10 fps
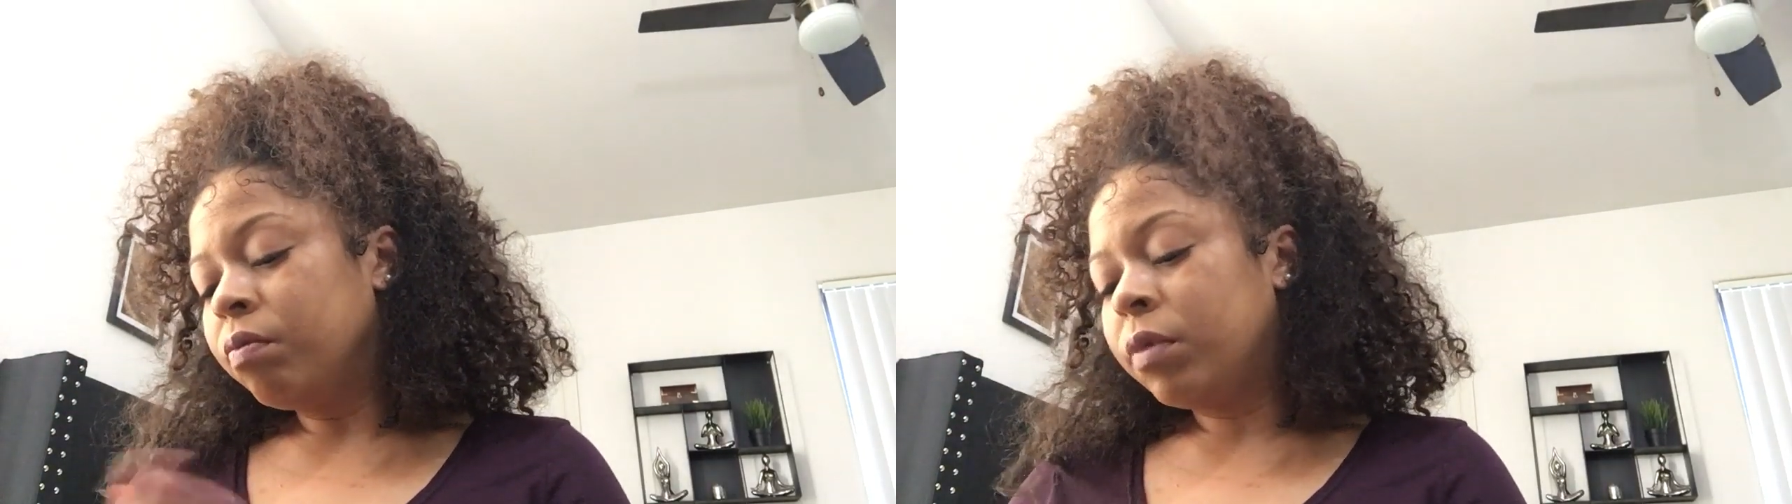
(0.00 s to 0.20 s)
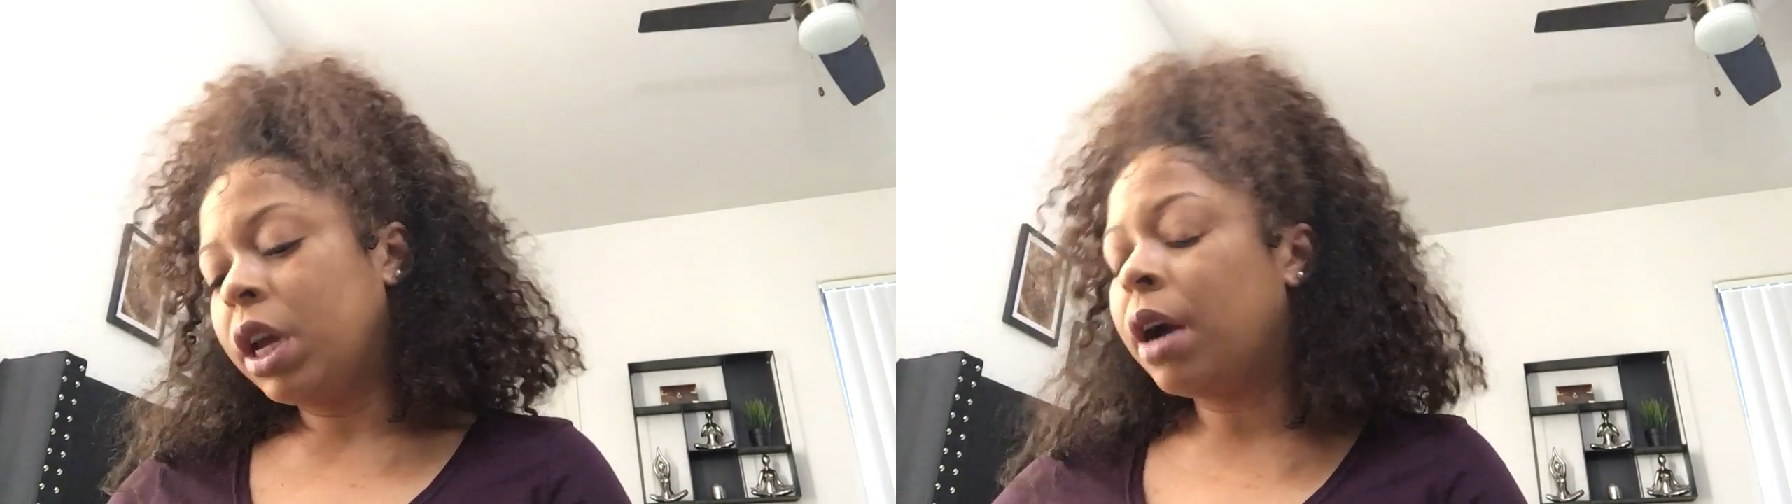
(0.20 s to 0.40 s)

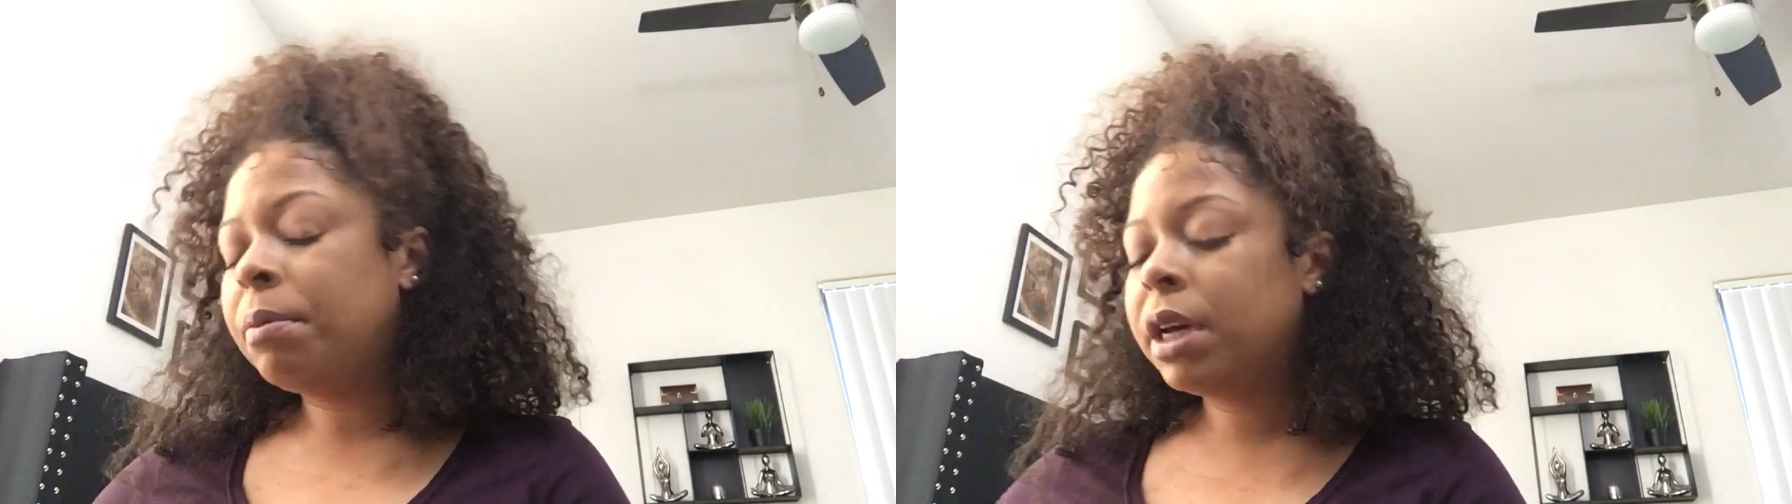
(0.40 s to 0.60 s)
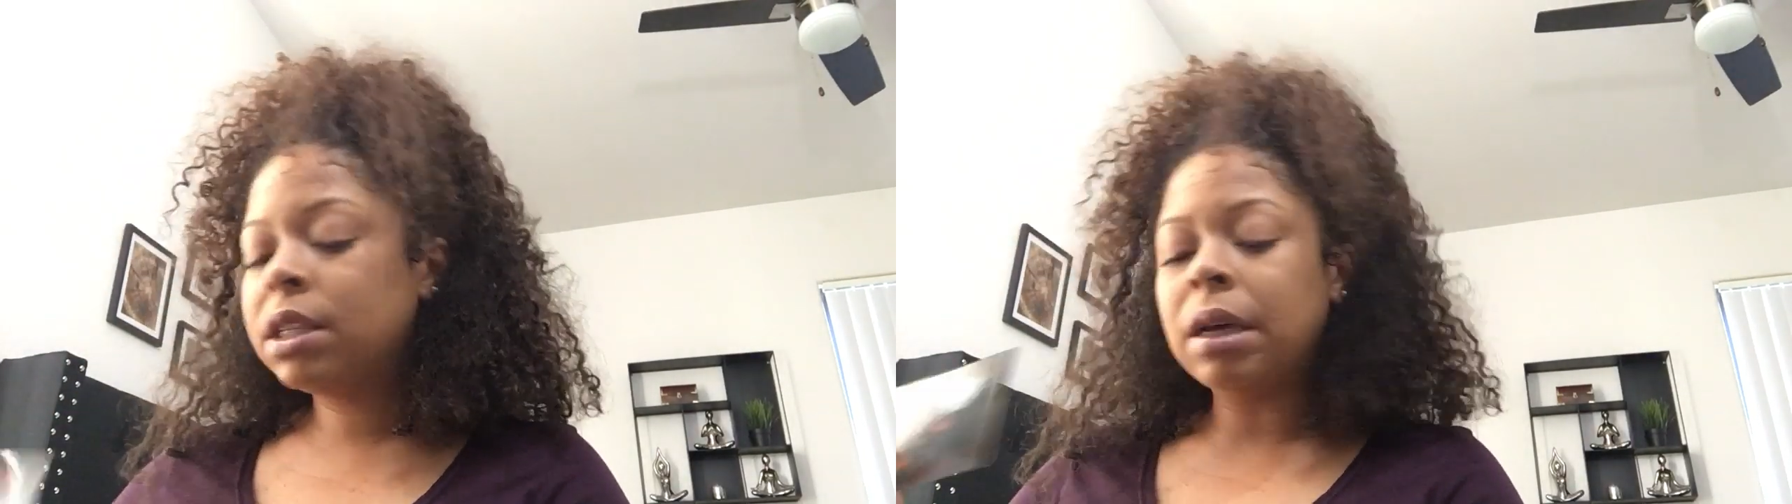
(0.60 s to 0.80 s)
Yeah,
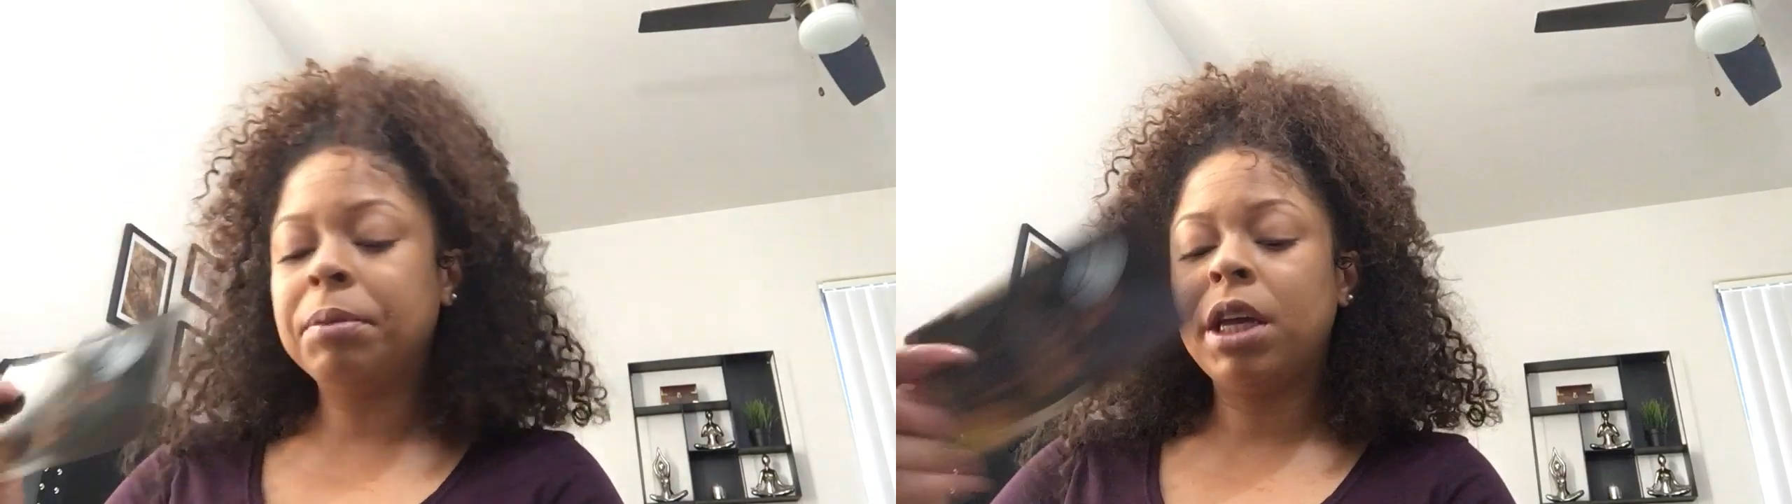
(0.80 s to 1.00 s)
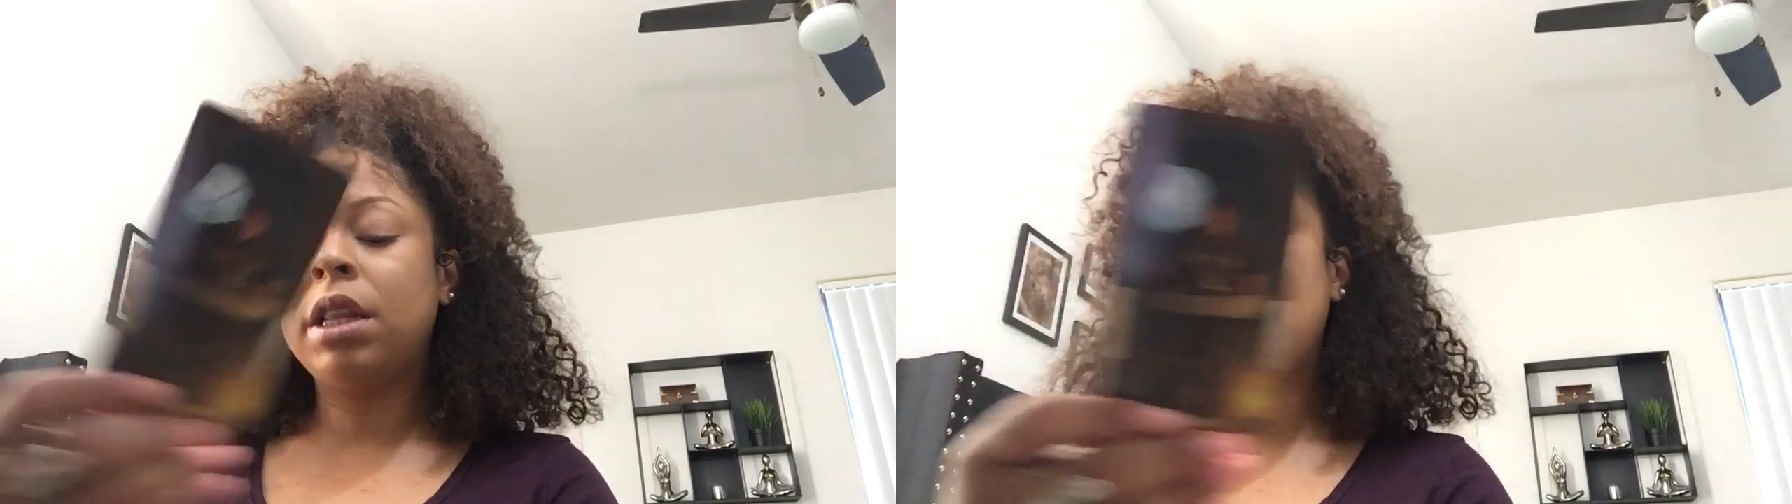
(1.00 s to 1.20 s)
because I'm
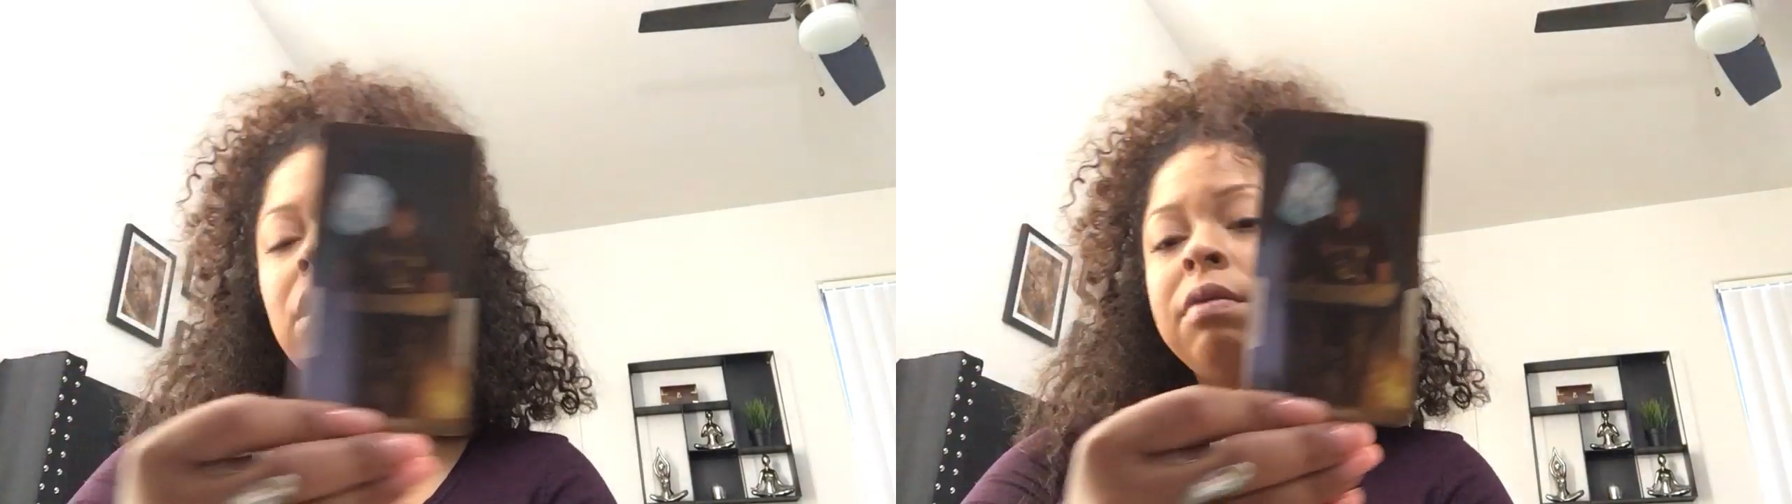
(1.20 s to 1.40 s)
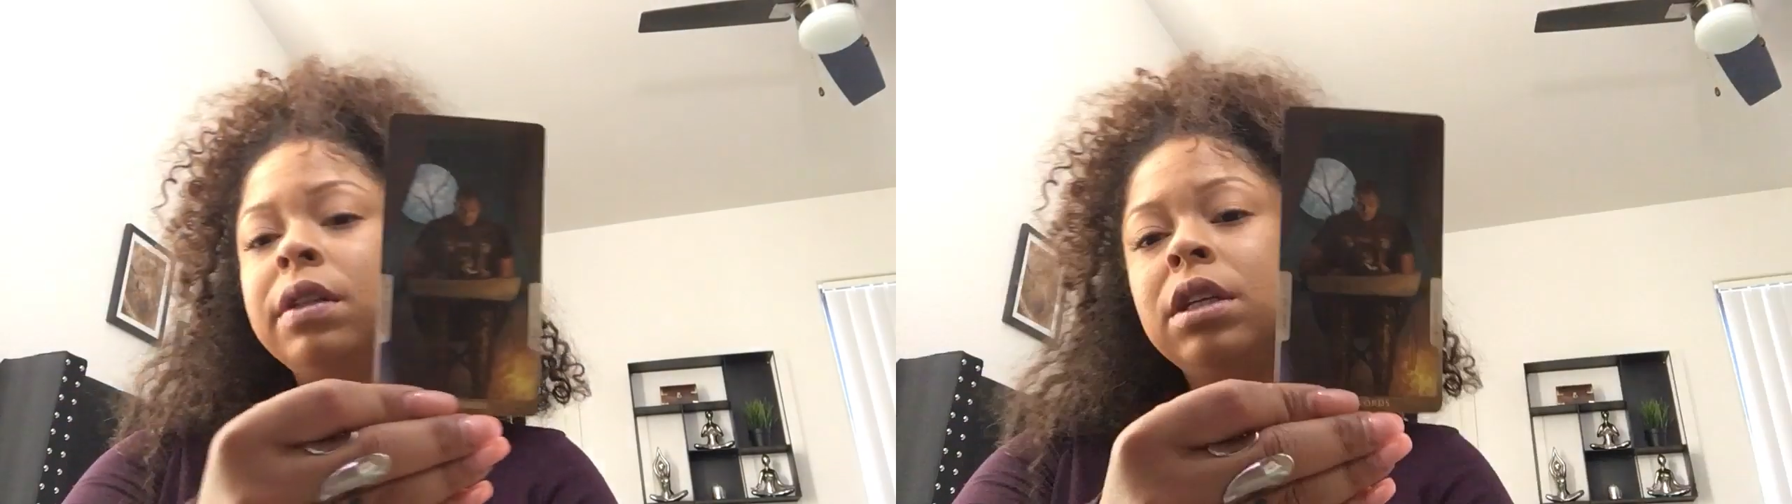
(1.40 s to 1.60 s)
getting that off